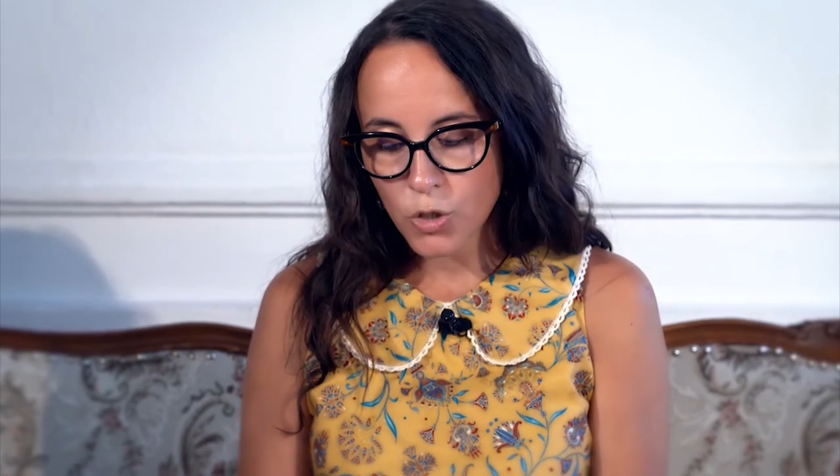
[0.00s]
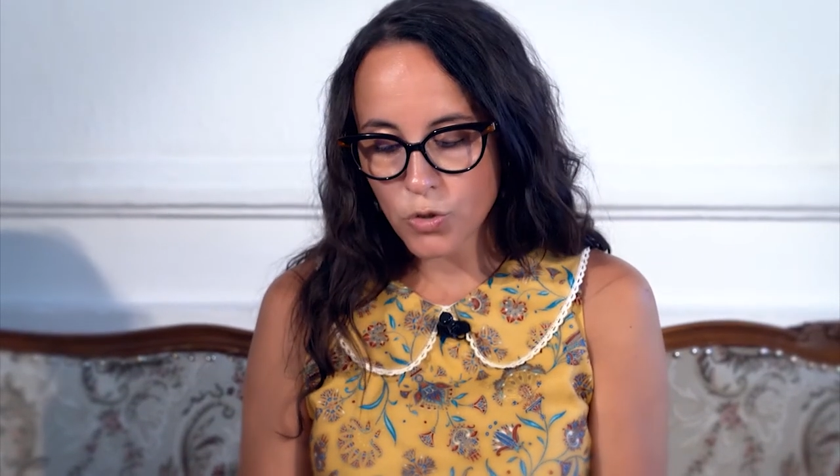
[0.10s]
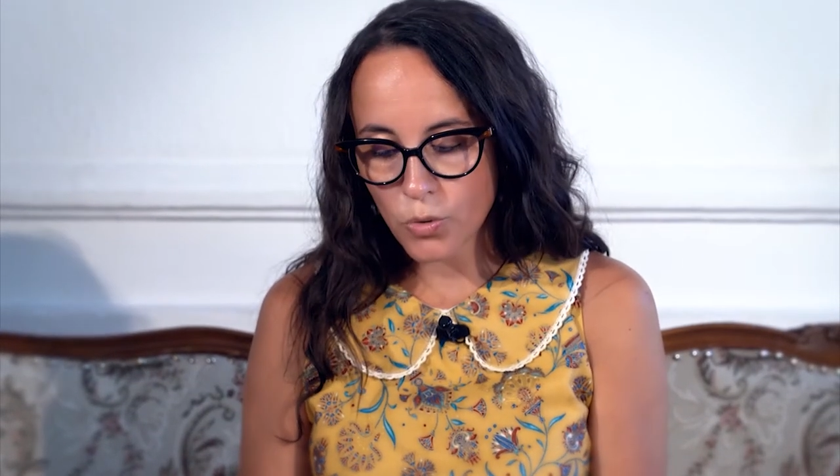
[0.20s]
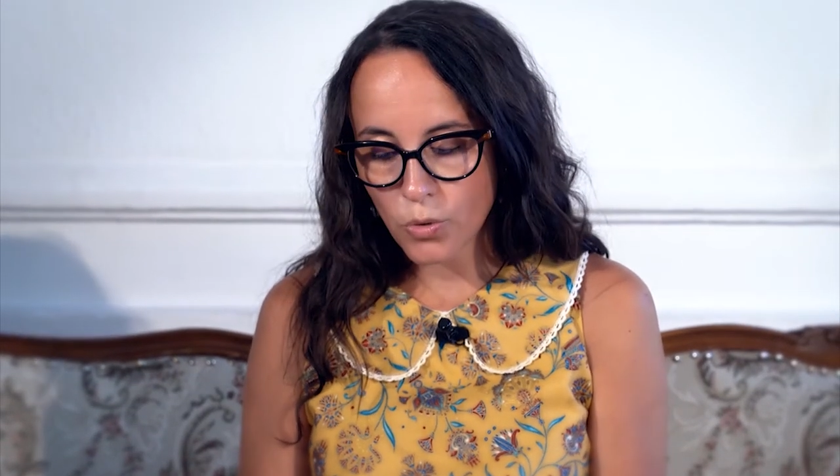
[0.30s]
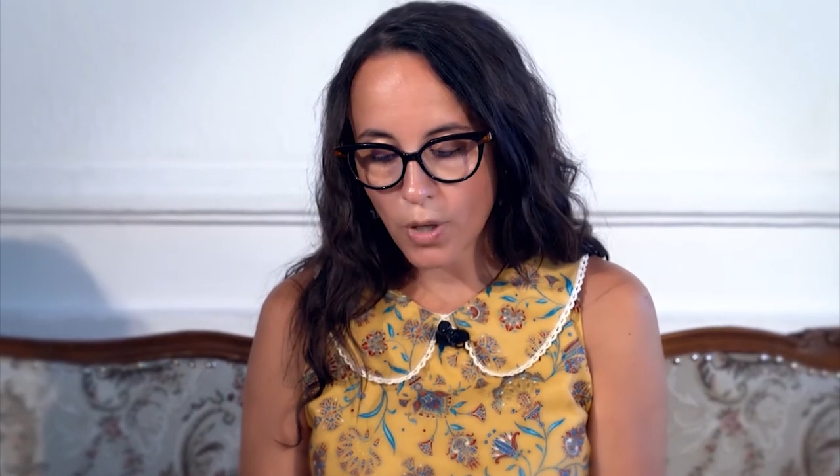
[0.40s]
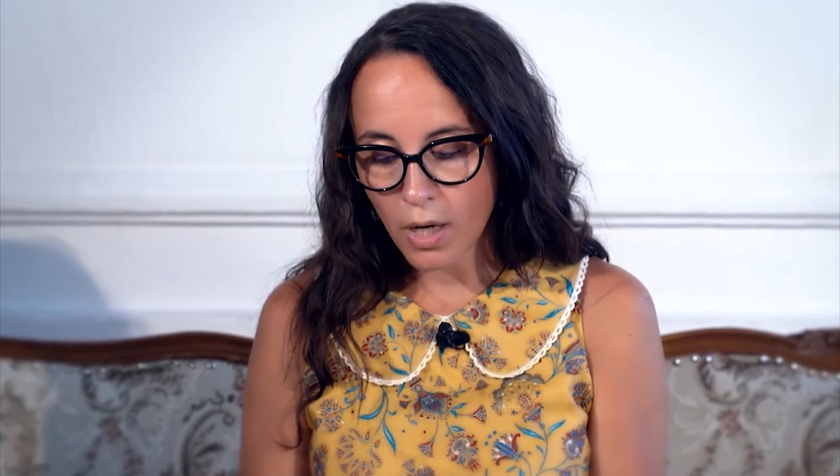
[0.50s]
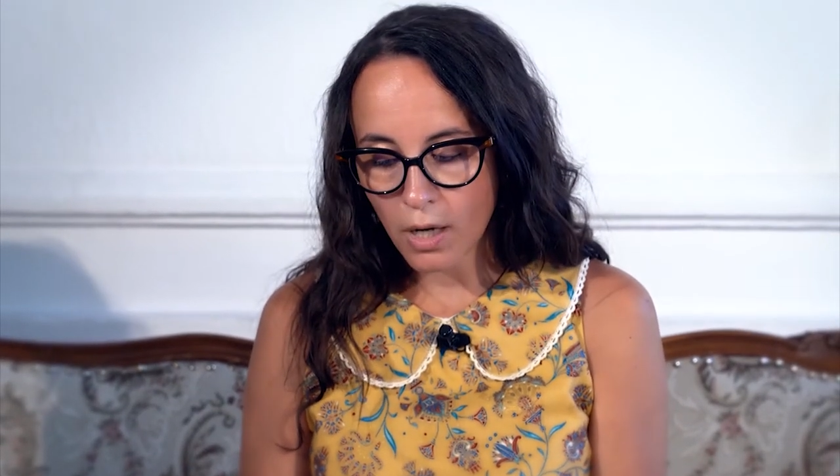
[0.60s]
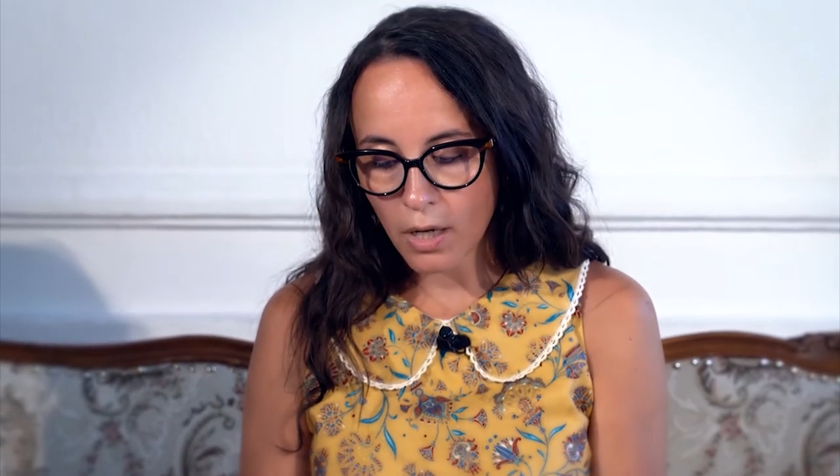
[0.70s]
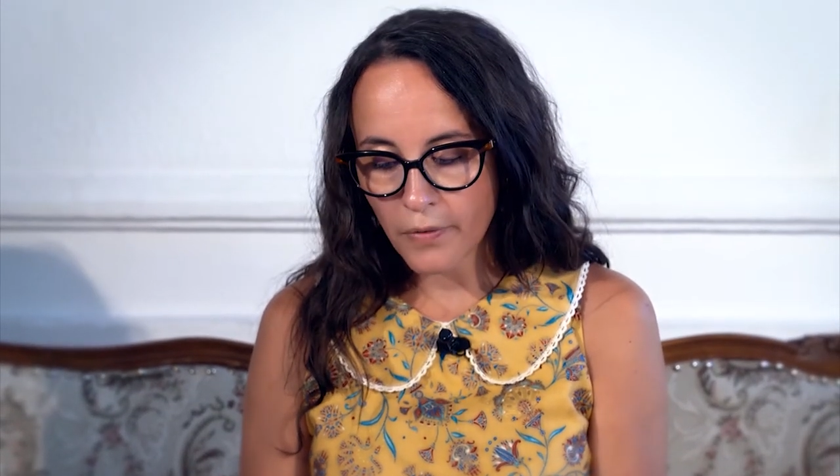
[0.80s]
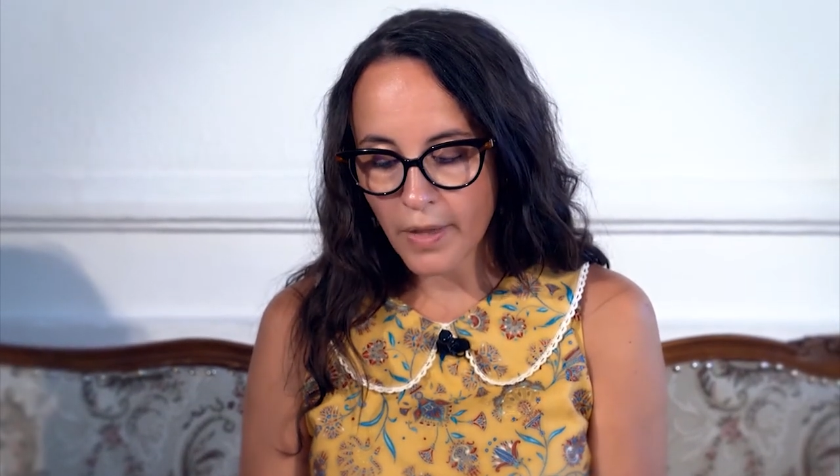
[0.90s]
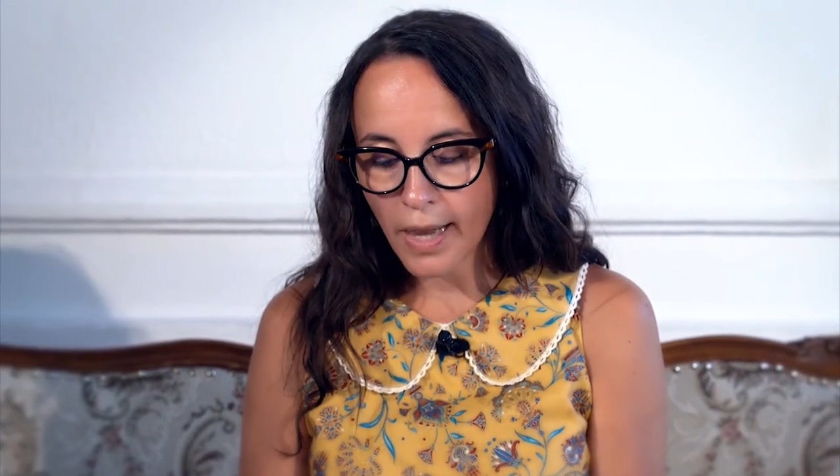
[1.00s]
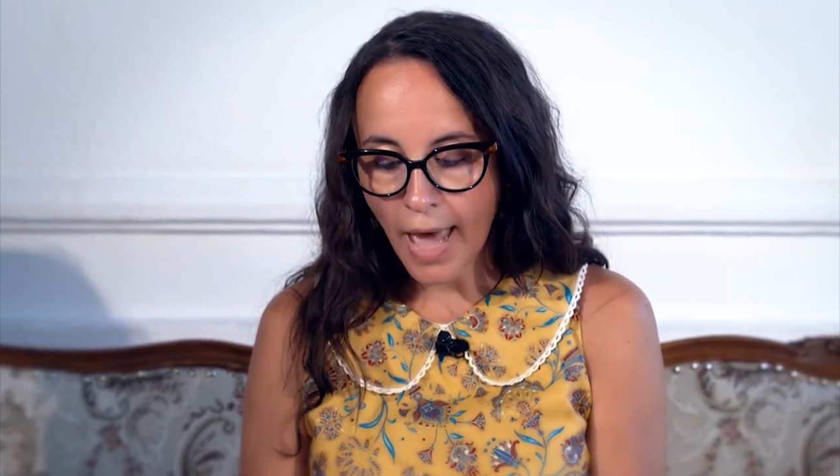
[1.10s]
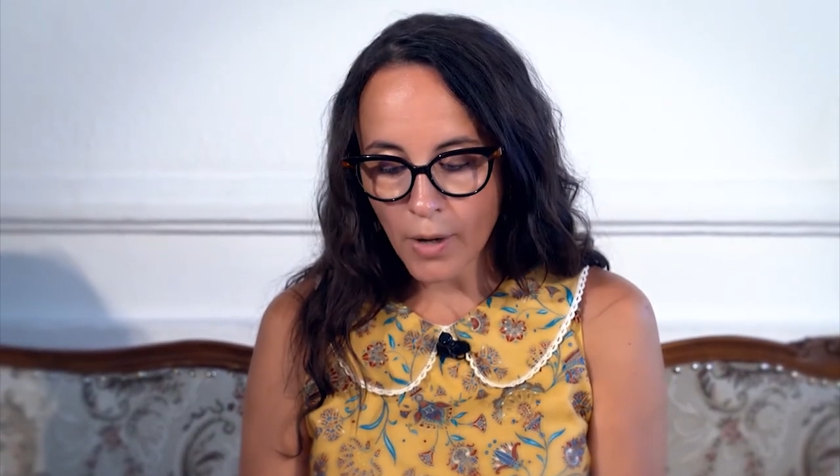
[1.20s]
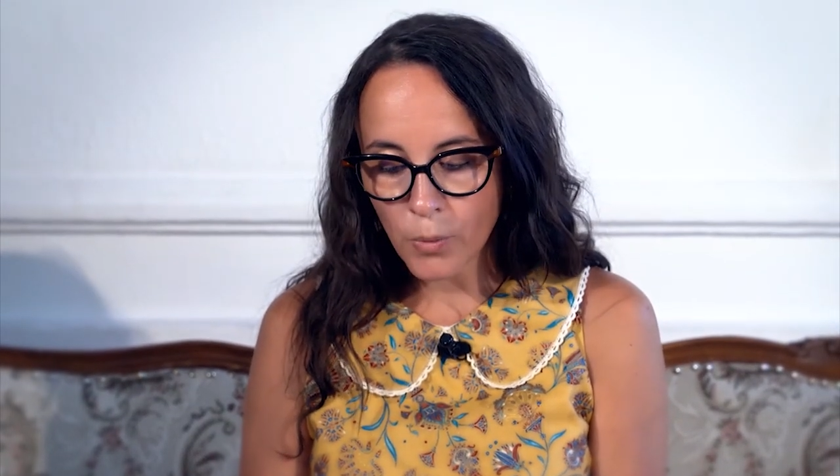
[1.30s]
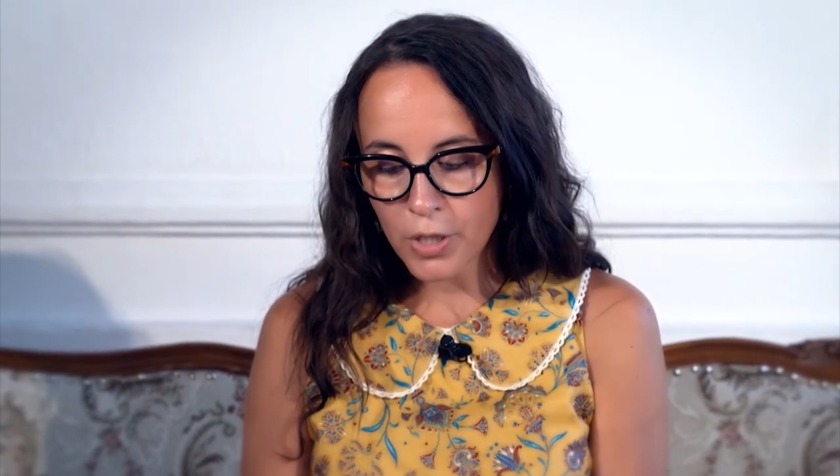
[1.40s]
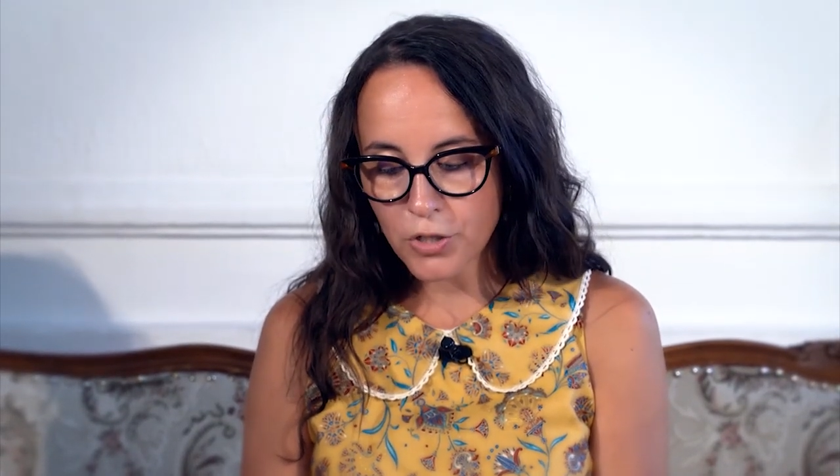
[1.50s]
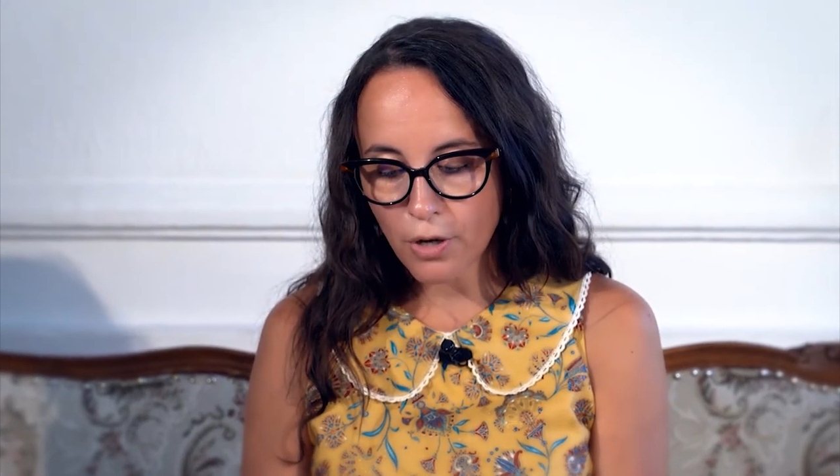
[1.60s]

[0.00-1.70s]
to uh, the language